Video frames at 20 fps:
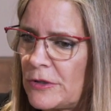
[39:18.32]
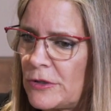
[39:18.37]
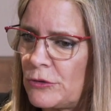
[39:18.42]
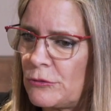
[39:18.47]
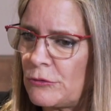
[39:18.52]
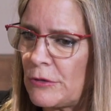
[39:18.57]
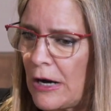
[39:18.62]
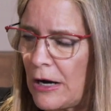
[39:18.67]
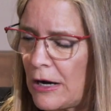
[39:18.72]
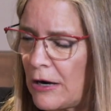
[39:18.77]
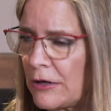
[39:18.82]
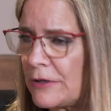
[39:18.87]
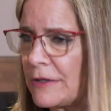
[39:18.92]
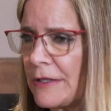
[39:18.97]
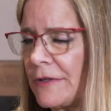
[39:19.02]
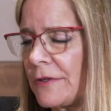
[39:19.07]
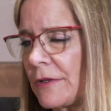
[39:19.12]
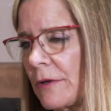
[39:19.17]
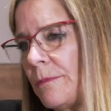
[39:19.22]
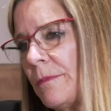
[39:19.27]
you aren't
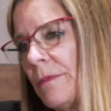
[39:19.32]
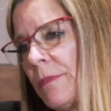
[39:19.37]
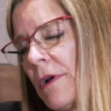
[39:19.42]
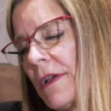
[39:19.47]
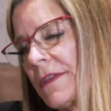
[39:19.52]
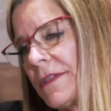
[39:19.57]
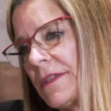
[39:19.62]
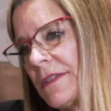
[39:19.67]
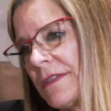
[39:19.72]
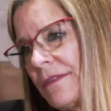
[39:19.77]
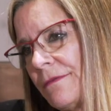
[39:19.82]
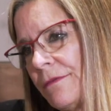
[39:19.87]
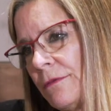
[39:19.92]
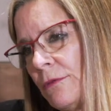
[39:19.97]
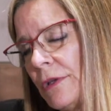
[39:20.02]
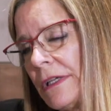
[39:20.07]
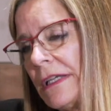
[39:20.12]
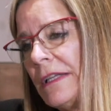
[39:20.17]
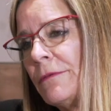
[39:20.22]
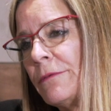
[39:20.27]
in the process of
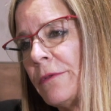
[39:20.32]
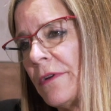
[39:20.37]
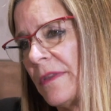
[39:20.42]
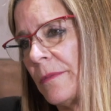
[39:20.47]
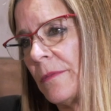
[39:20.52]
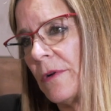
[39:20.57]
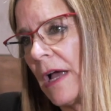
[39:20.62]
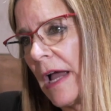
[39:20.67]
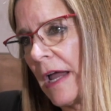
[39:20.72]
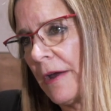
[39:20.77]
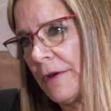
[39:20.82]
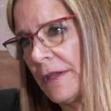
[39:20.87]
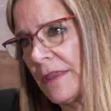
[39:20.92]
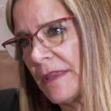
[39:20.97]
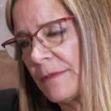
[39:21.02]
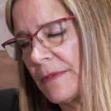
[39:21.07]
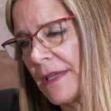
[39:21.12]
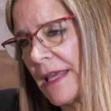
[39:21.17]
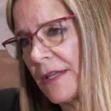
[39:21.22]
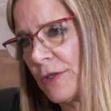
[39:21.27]
looking for them or hiring
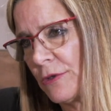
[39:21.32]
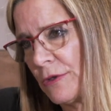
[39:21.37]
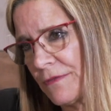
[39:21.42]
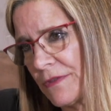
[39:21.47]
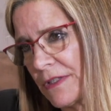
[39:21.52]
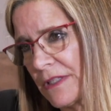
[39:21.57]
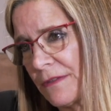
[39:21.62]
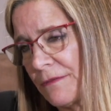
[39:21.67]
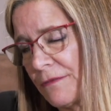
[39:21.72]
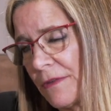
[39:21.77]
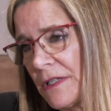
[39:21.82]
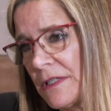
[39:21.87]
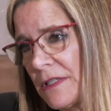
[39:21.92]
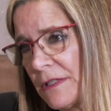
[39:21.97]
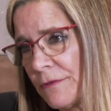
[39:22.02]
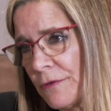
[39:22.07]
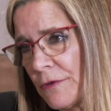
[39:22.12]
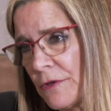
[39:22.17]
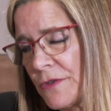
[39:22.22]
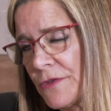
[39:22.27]
them yet. You have to get the
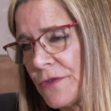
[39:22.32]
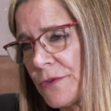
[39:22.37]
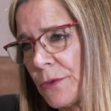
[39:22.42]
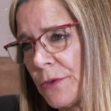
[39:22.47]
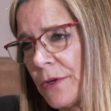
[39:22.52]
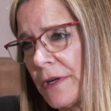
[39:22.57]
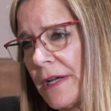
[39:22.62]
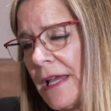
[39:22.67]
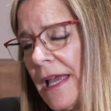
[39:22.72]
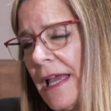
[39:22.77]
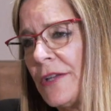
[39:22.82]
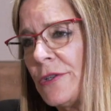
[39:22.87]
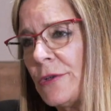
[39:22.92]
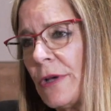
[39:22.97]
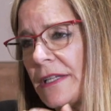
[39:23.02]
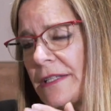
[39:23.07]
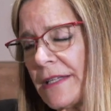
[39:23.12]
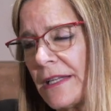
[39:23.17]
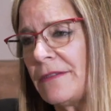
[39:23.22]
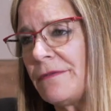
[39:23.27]
funding first, or do you
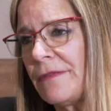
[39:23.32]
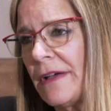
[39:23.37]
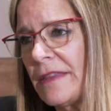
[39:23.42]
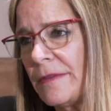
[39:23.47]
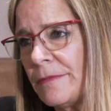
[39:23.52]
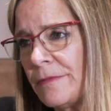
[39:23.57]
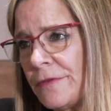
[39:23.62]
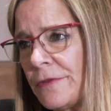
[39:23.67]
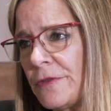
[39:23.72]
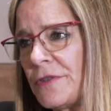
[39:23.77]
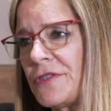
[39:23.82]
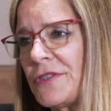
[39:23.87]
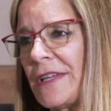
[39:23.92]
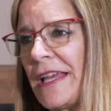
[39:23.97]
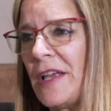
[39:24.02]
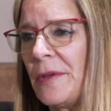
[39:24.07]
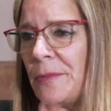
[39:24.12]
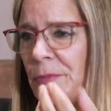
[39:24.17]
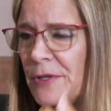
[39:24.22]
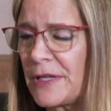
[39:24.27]
identify them first to
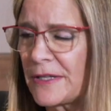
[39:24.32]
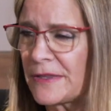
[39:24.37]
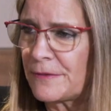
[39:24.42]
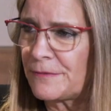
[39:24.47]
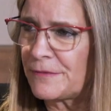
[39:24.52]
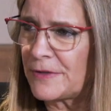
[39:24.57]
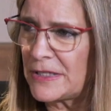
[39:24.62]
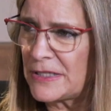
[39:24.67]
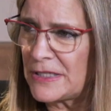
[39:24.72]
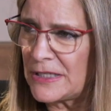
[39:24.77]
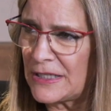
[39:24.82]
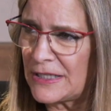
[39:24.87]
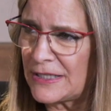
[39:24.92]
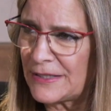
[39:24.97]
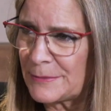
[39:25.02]
help you get the funding?